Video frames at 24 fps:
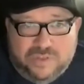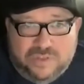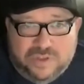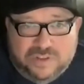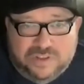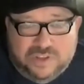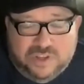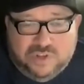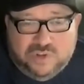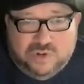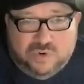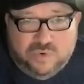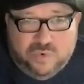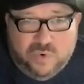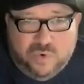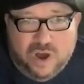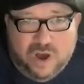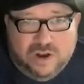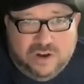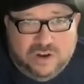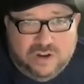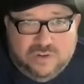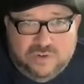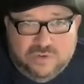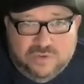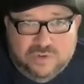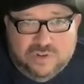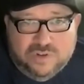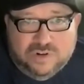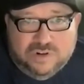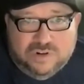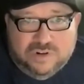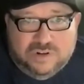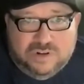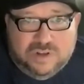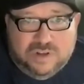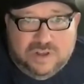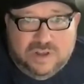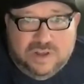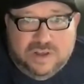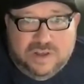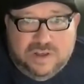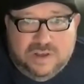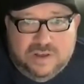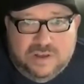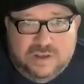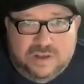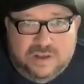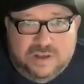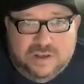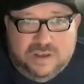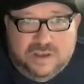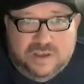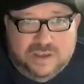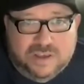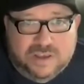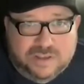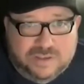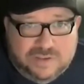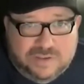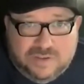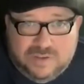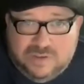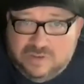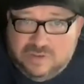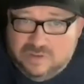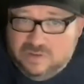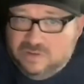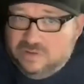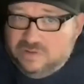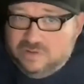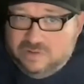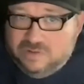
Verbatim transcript: The digital water cooler is,